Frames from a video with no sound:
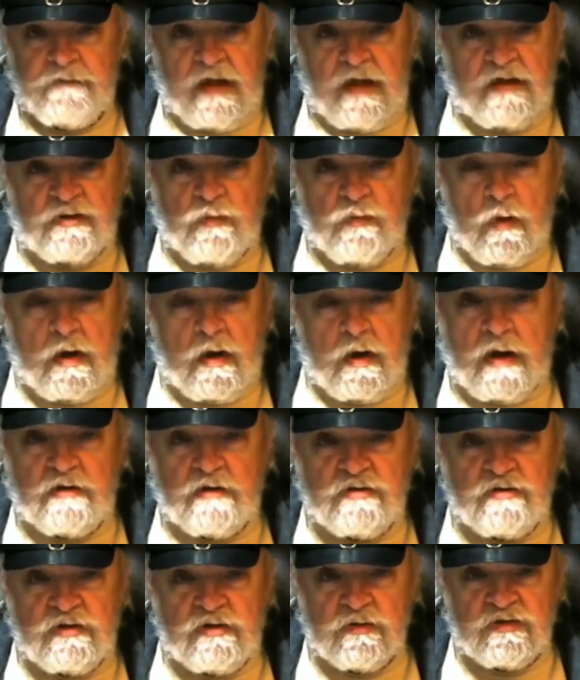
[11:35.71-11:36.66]
That's why
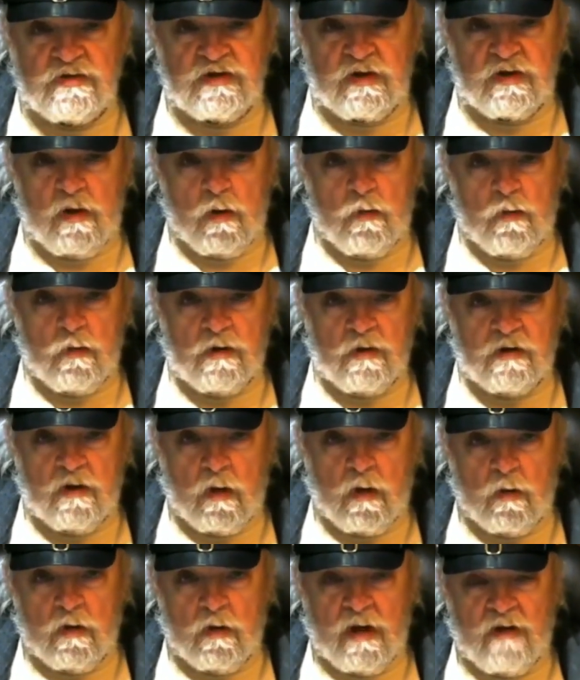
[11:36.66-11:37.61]
I choose to go with
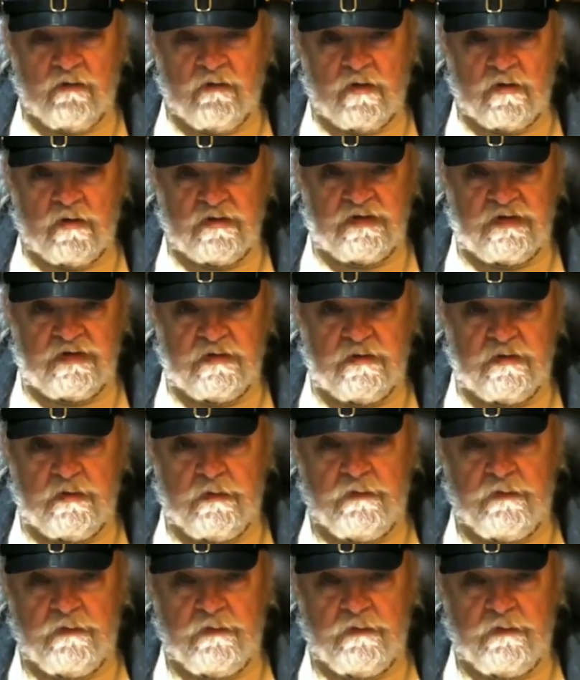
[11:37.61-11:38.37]
low levels.